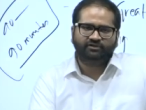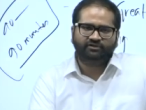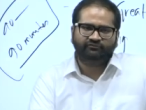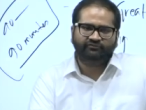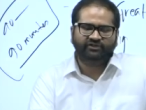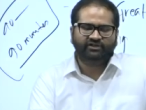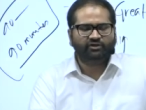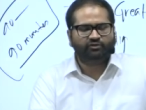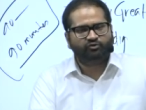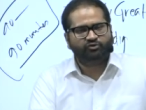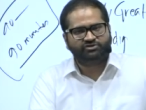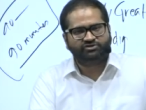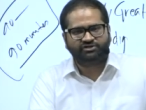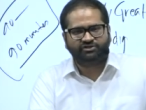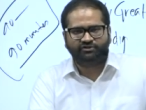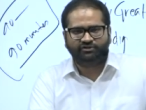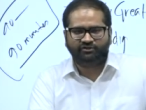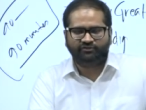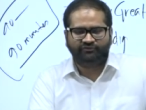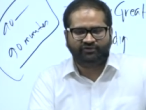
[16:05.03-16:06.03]
when the
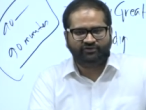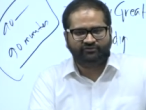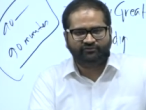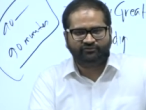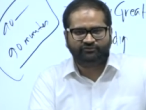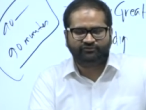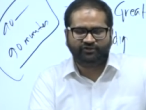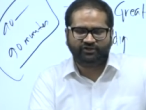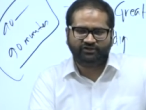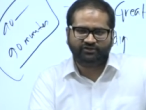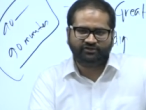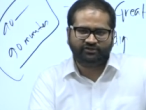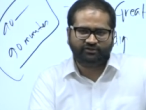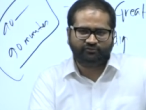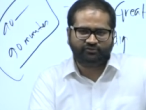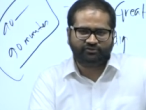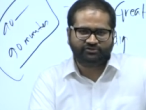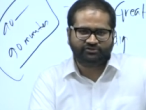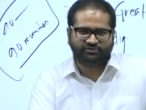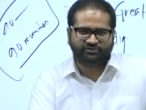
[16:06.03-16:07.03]
question when you see it in the
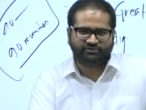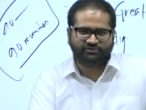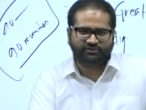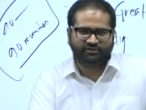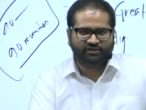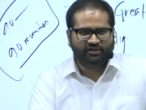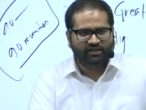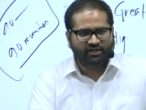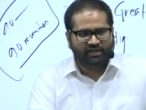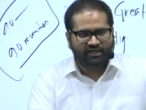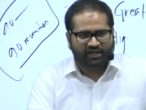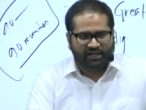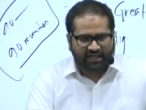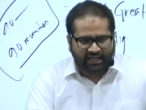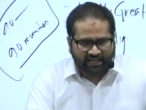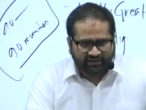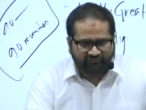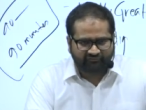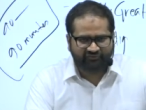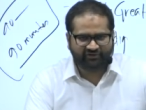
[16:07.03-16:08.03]
question
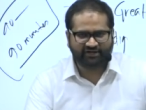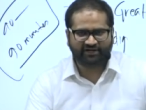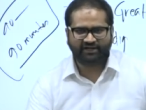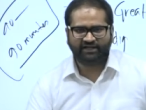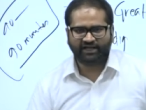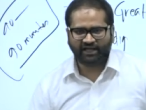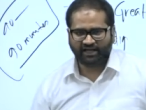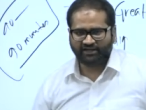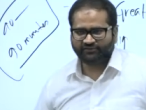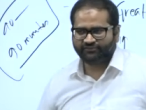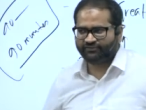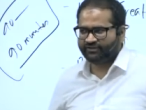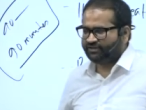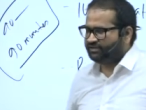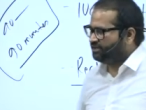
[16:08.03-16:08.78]
every day i say